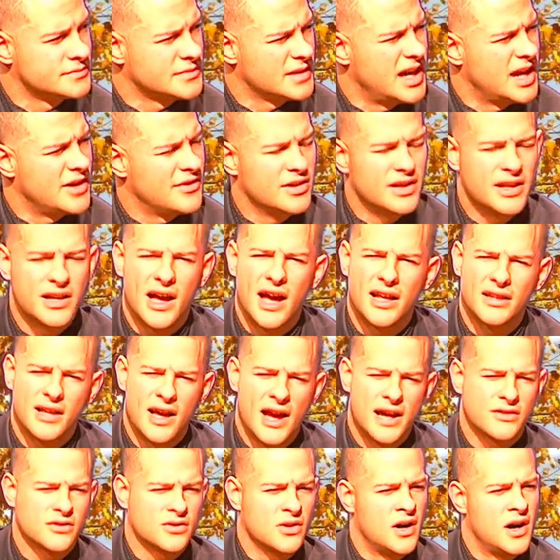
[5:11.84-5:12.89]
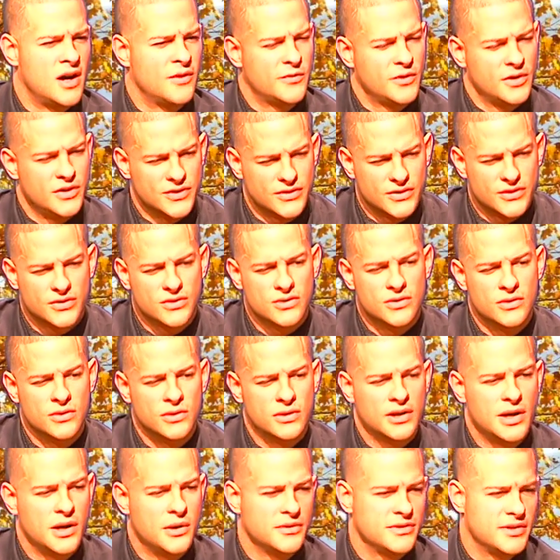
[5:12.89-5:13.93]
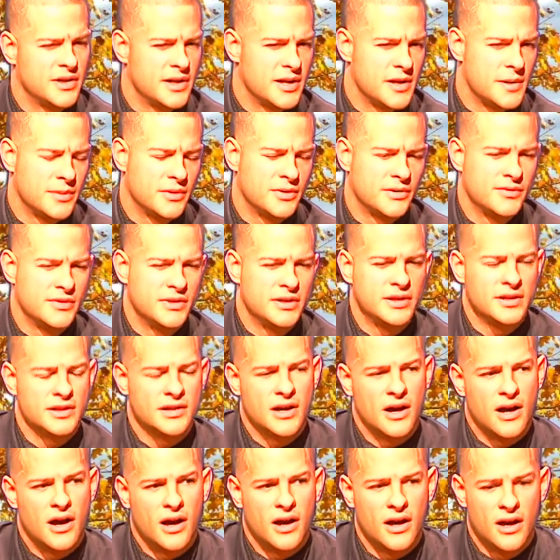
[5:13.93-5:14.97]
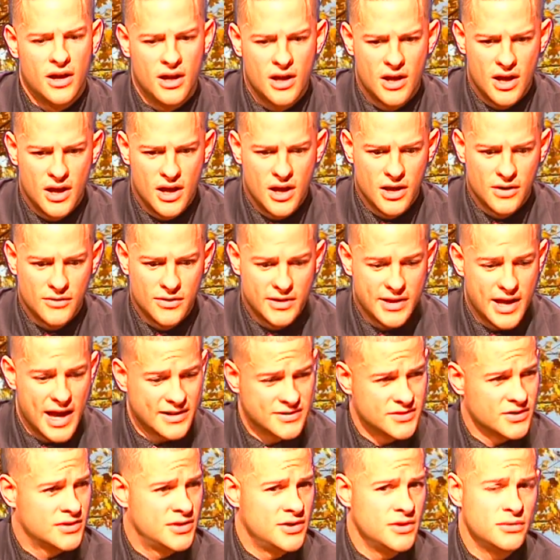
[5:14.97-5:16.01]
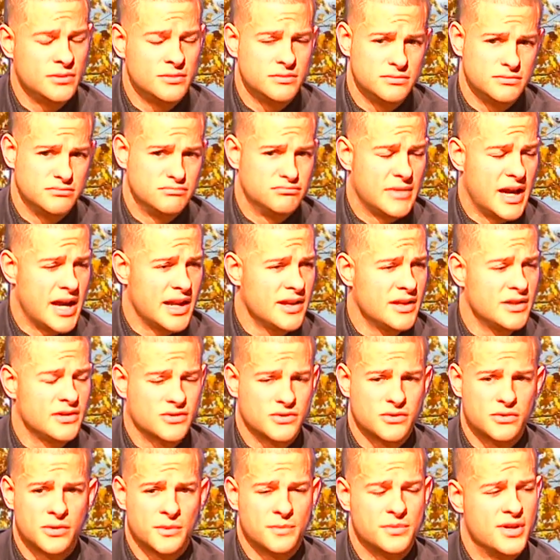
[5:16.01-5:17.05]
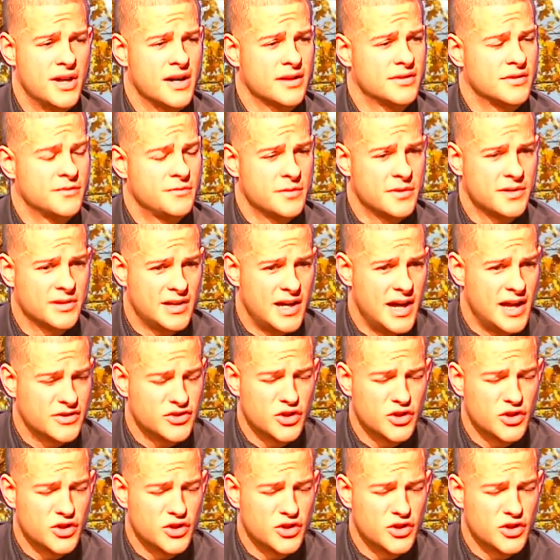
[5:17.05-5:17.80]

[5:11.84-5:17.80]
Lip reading: I lacked confidence in school, and I was unable to really execute any school objective because I had